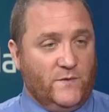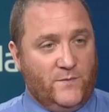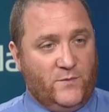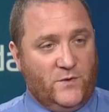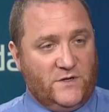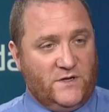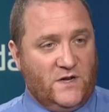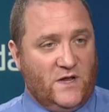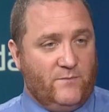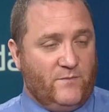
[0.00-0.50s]
We
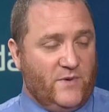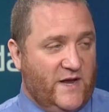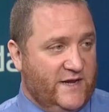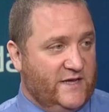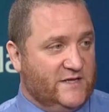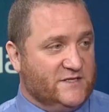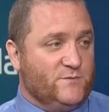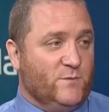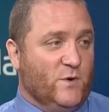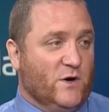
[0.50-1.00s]
put it on
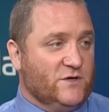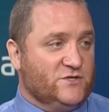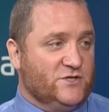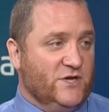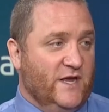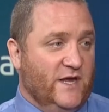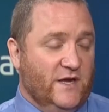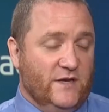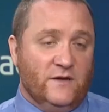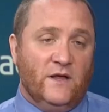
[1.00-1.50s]
Binance Smart
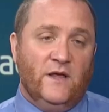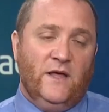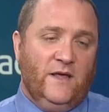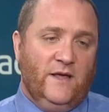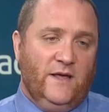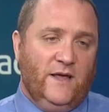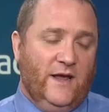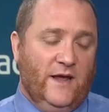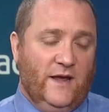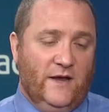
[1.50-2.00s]
Chain,
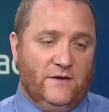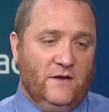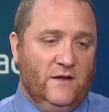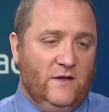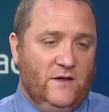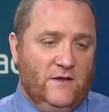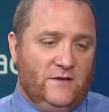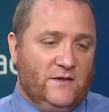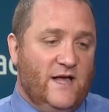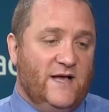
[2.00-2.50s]
and
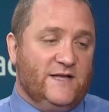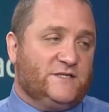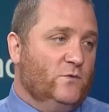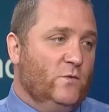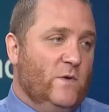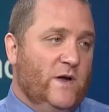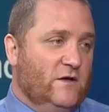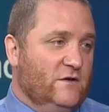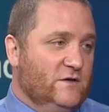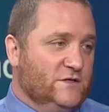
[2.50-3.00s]
lots
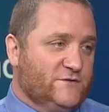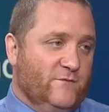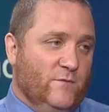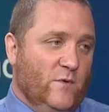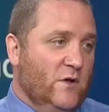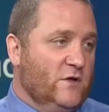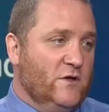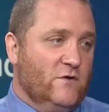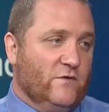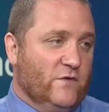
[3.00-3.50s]
of whales from
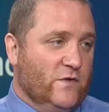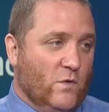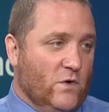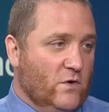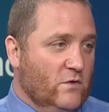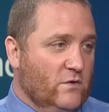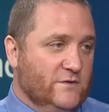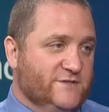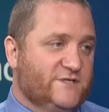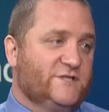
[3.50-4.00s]
all over the
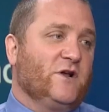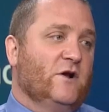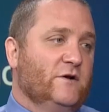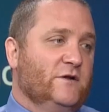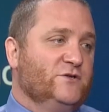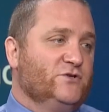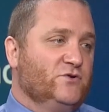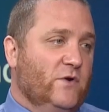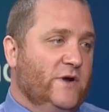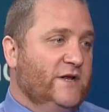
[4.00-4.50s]
world
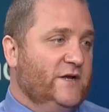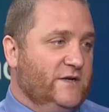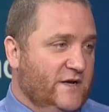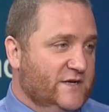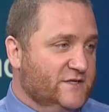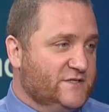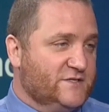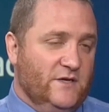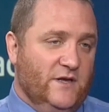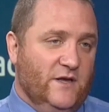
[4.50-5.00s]
started joining
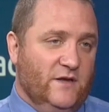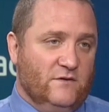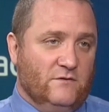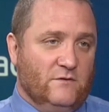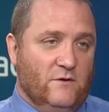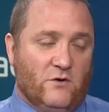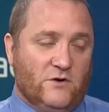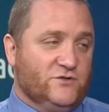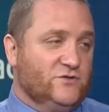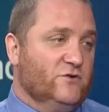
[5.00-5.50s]
us in
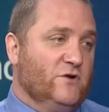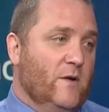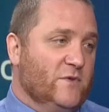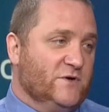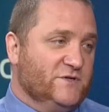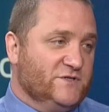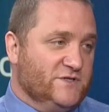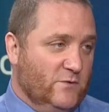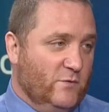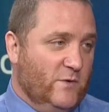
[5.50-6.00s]
larger
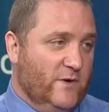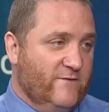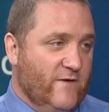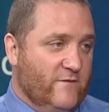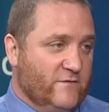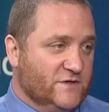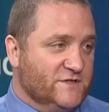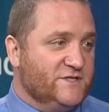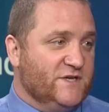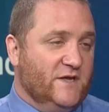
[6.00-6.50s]
numbers than we've
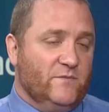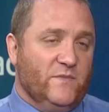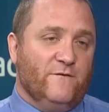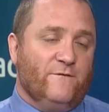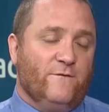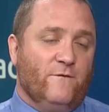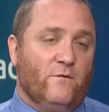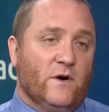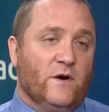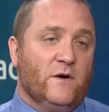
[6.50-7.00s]
ever seen
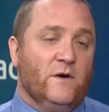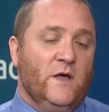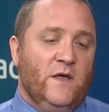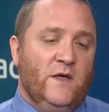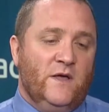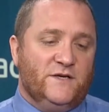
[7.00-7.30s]
before.